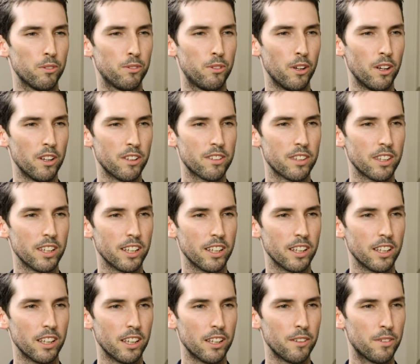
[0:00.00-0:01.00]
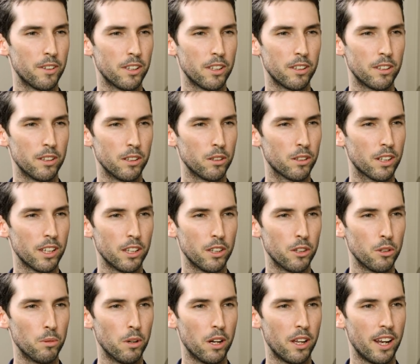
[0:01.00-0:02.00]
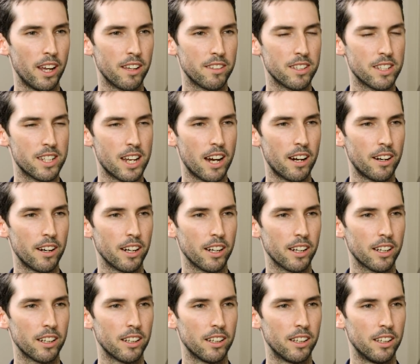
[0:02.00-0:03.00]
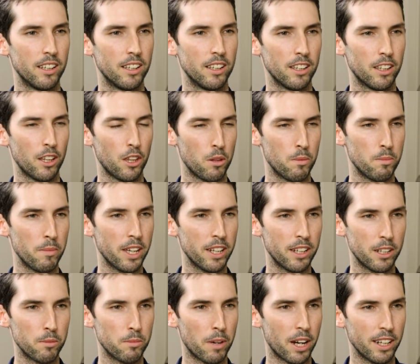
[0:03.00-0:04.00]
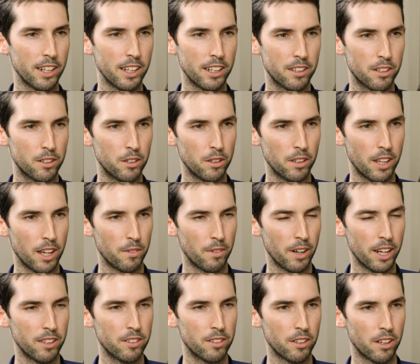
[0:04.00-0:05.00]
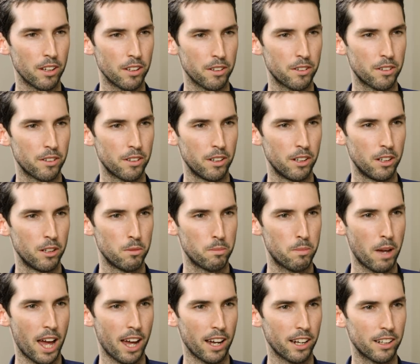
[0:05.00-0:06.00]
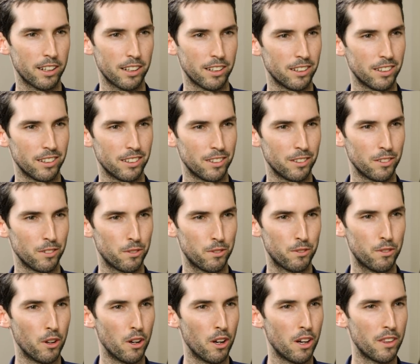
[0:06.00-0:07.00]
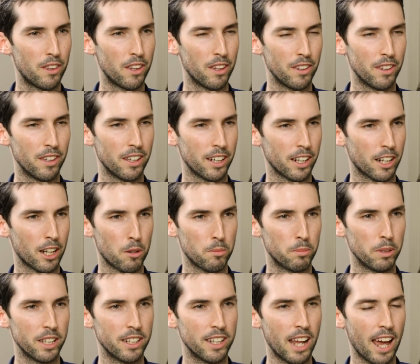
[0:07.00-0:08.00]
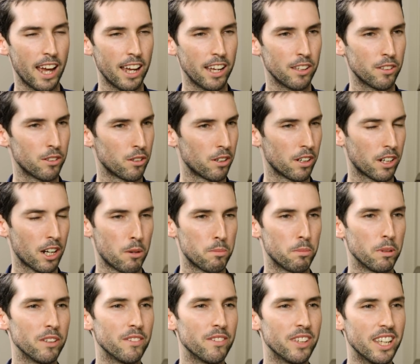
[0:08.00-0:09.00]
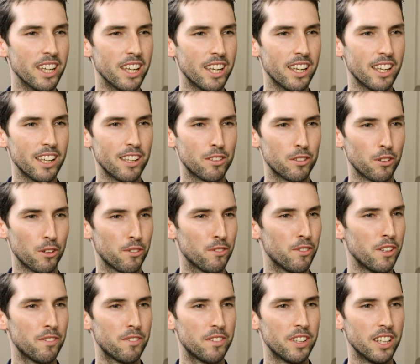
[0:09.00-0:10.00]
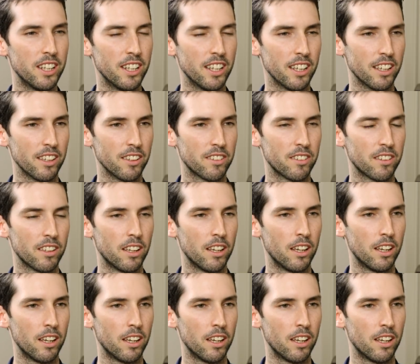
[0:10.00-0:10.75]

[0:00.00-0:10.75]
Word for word: firstly, if you're looking at the word esoteric, then the media might need to do their research back further than a couple of days or a couple of years or fifty years.